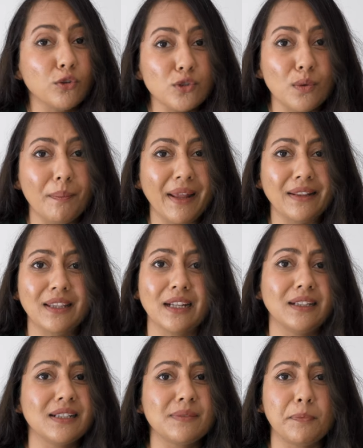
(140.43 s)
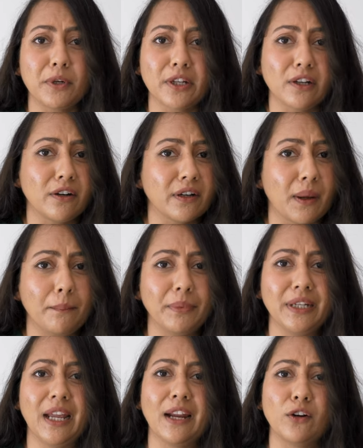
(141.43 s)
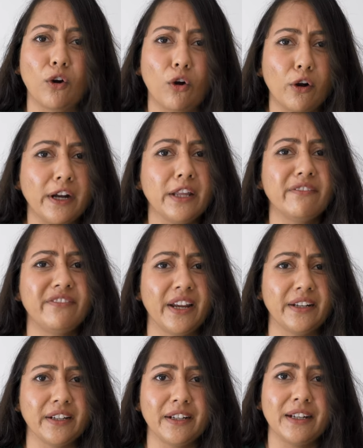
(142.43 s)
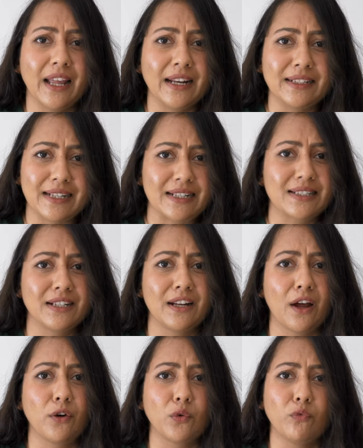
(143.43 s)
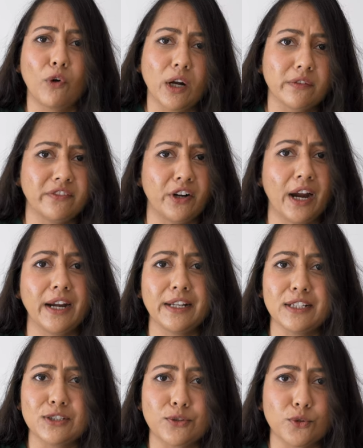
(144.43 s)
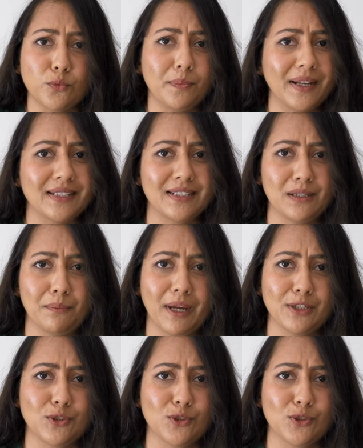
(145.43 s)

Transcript: also meant that this particular company had already vetted and tested out what varieties grew best in my